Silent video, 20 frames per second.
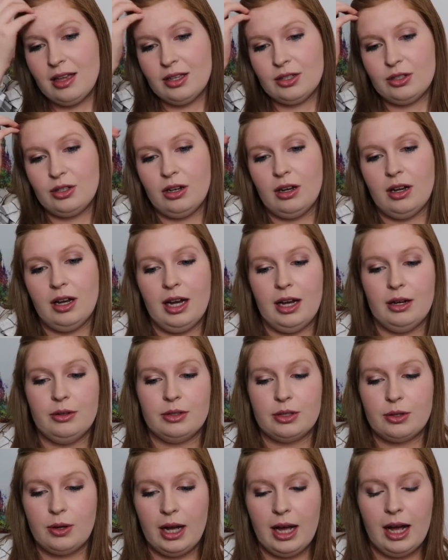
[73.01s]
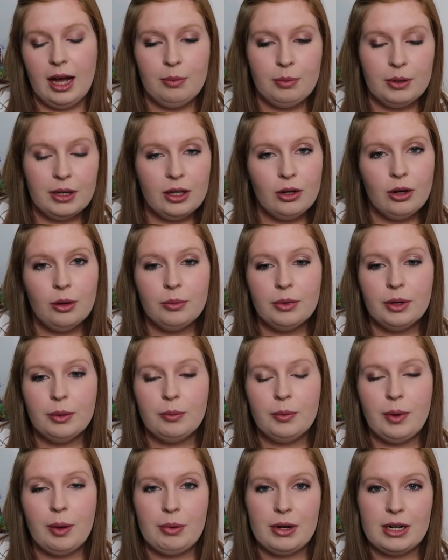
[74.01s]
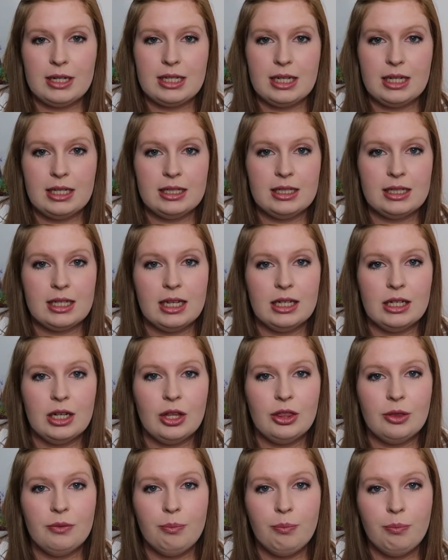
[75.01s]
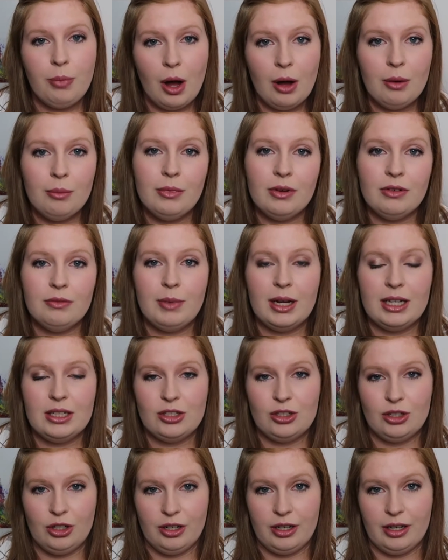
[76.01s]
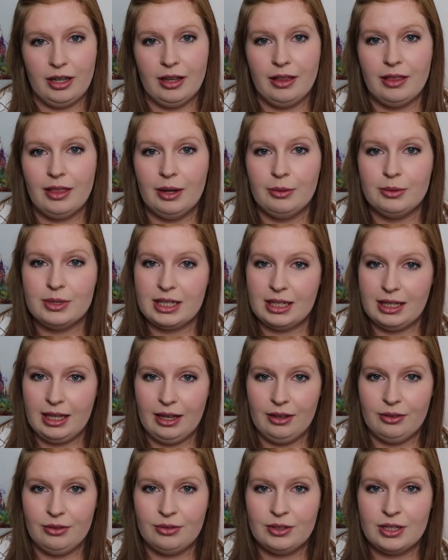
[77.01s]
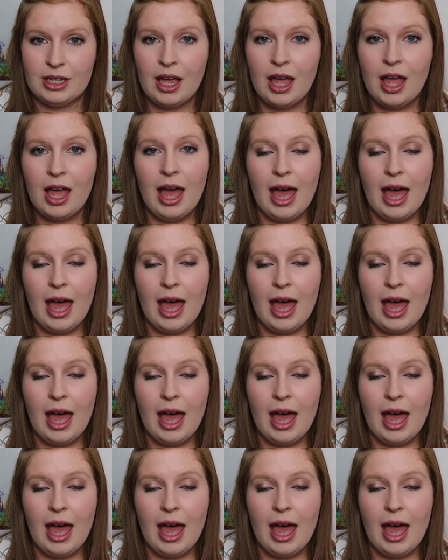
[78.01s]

So I was quite happily opening up my presents and at the bottom of my stocking, there was a gift.